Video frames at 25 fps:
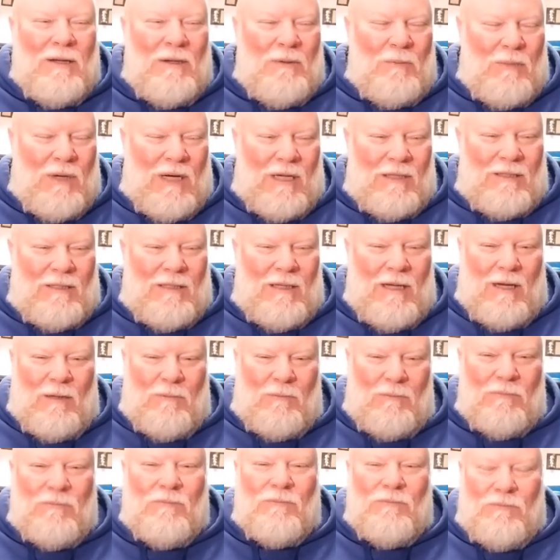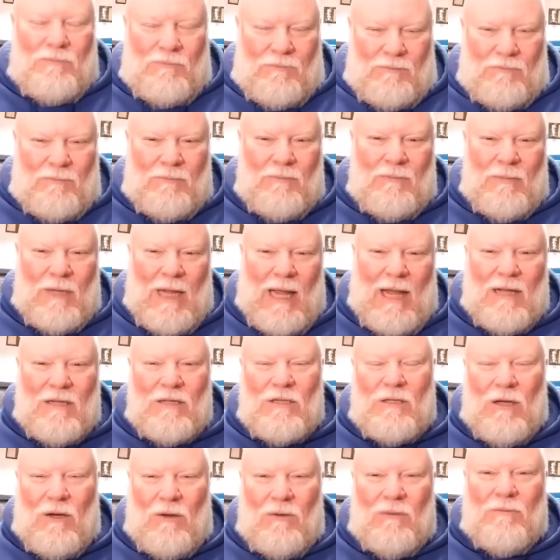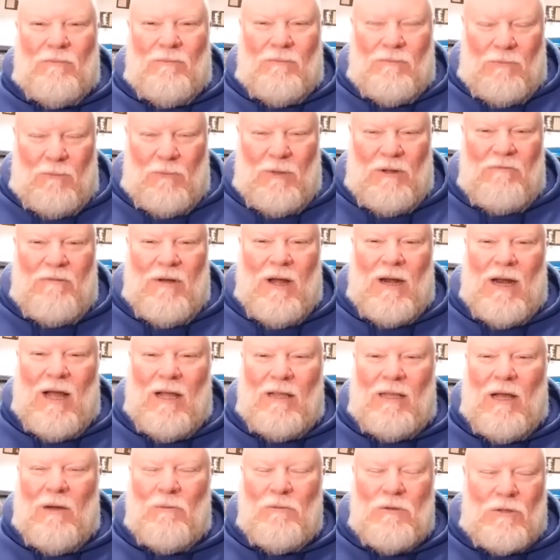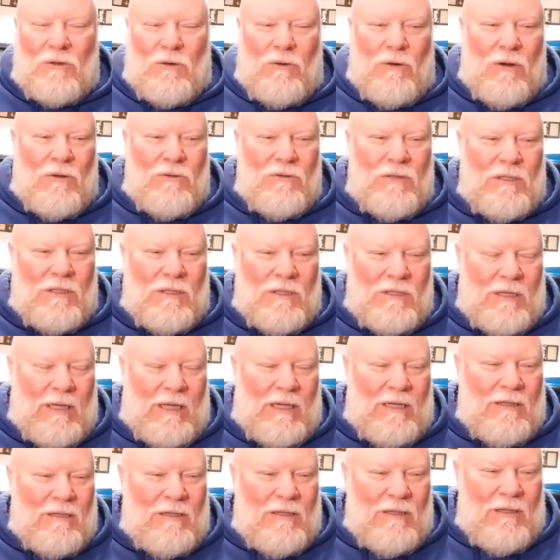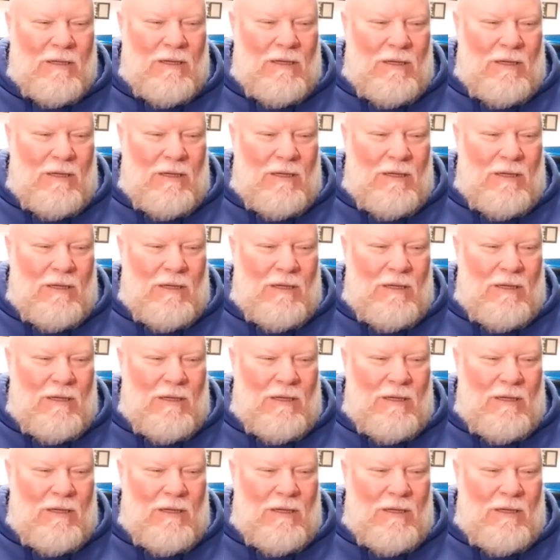But um, yeah, so we found out that was Crohn's disease.